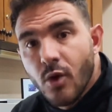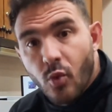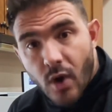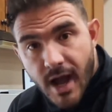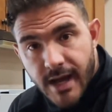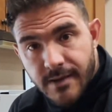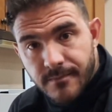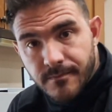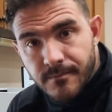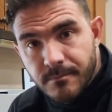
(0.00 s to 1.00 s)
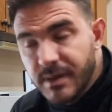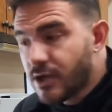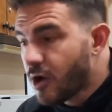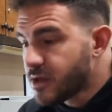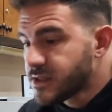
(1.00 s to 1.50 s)
Why?
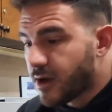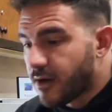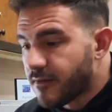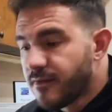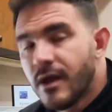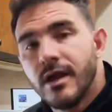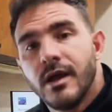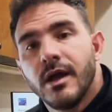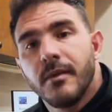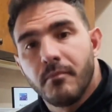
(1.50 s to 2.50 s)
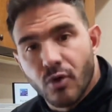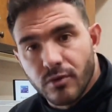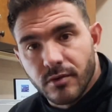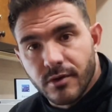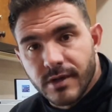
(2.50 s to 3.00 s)
Because of motor
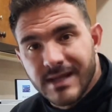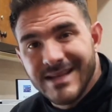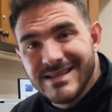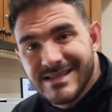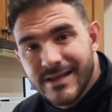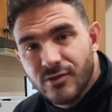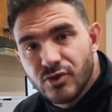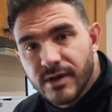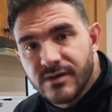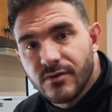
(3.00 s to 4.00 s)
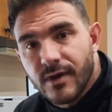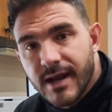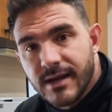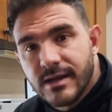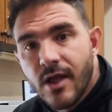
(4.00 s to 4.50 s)
learning, skill transfer,
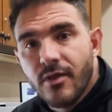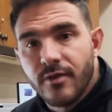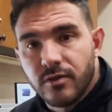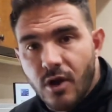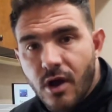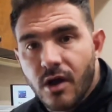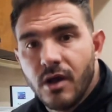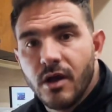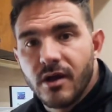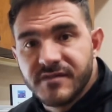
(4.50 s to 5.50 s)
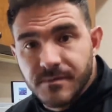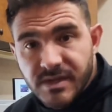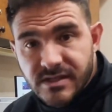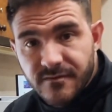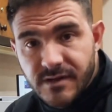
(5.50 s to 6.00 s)
and the law of
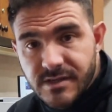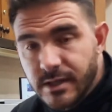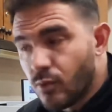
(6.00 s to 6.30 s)
specificity.